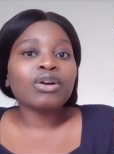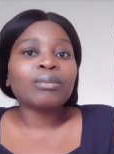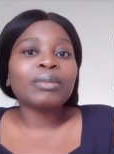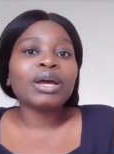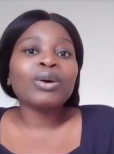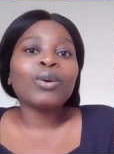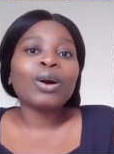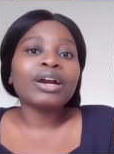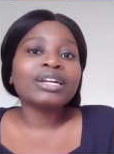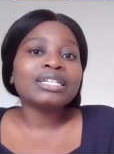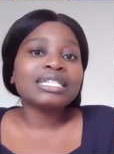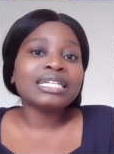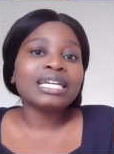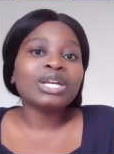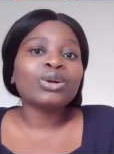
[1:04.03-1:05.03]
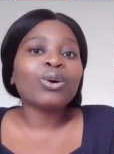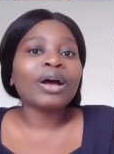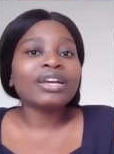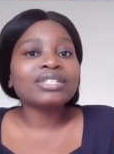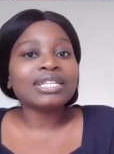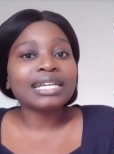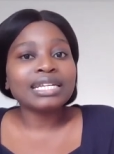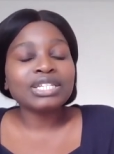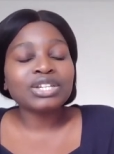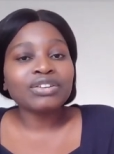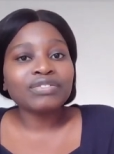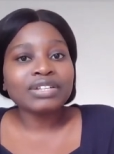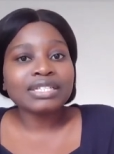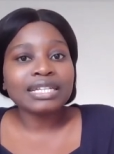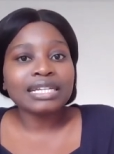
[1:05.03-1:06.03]
from a quarantine or
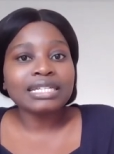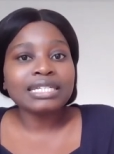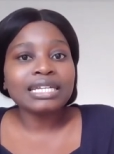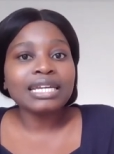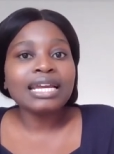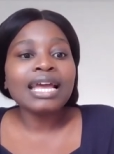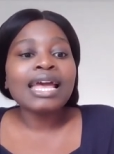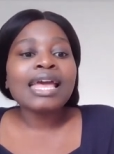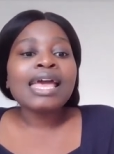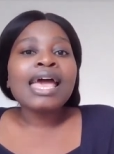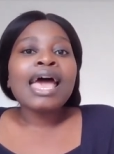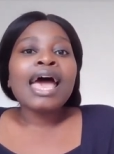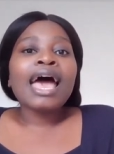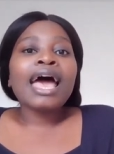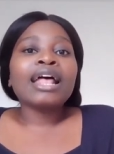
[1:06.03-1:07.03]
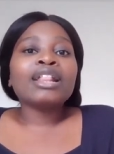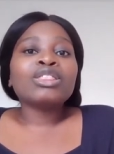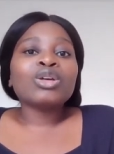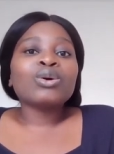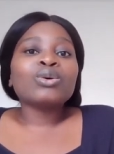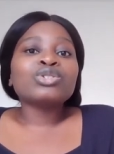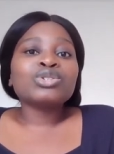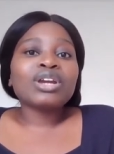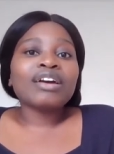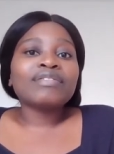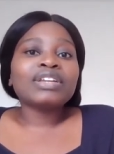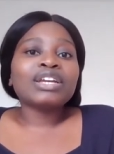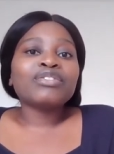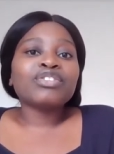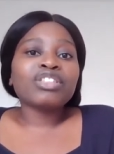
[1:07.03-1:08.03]
isolation facility, and those
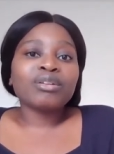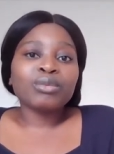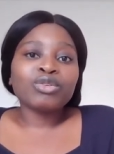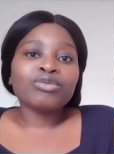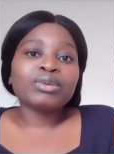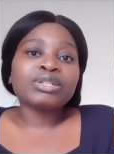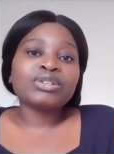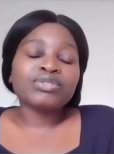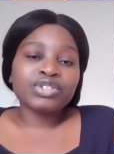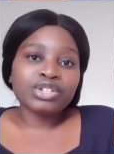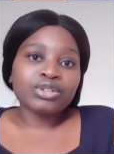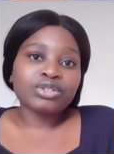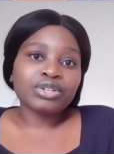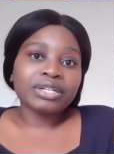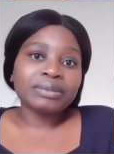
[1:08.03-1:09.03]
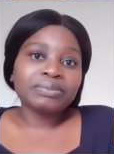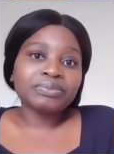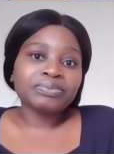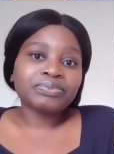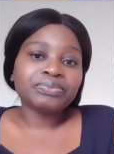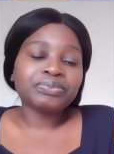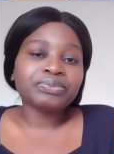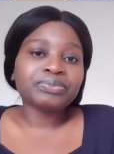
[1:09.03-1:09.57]
traveling for the movement of children.